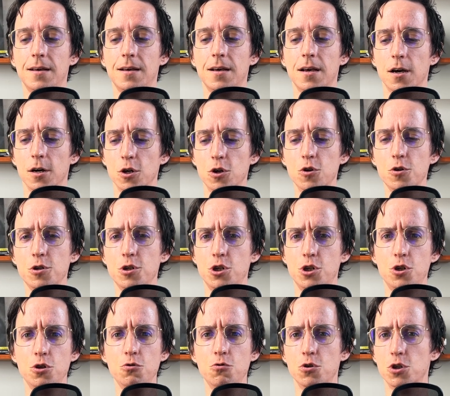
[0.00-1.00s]
a good
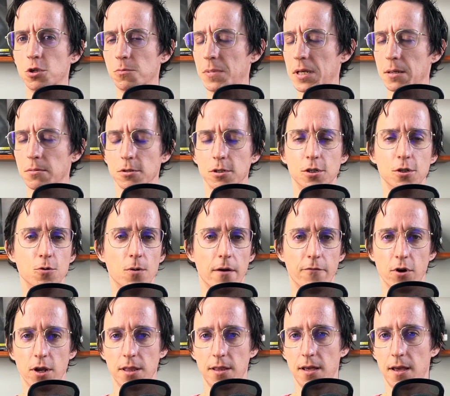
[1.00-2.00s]
shoe should be able to do
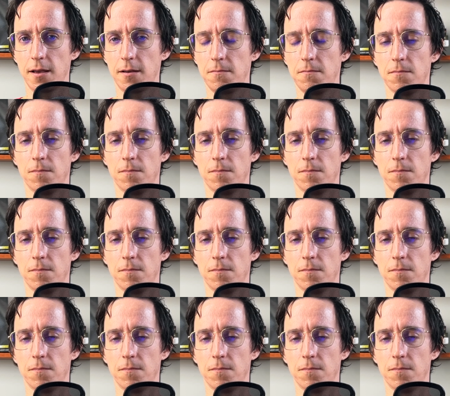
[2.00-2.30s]
everything.